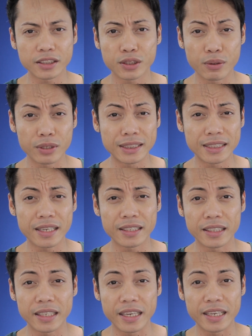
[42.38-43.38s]
so
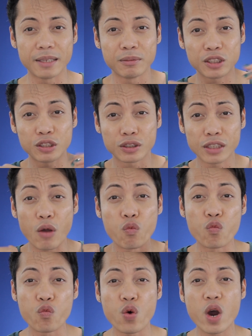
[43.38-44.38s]
excited, and because I
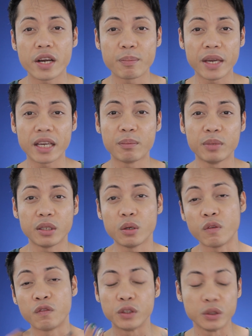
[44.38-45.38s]
want to make a
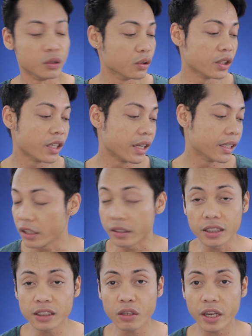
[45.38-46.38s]
video for you guys. In
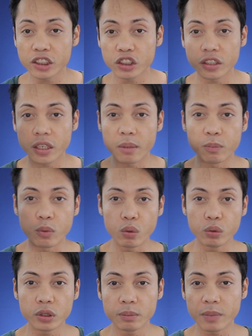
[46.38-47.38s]
this collection, I've
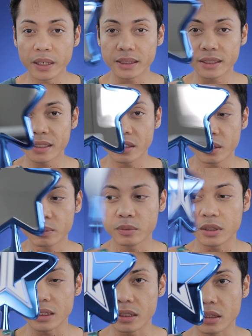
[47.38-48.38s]
ordered myself
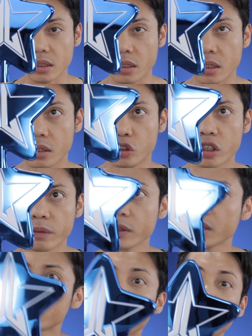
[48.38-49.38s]
the Jeffree
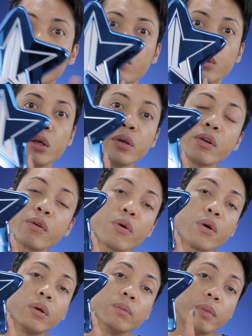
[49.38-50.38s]
Star Blue
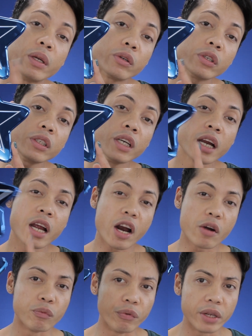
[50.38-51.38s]
Chrome Mirror. I
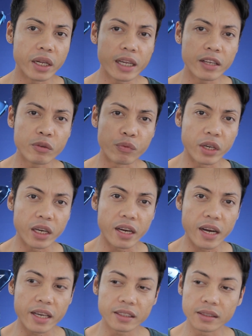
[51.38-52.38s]
really
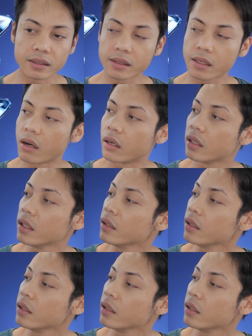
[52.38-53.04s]
like this color.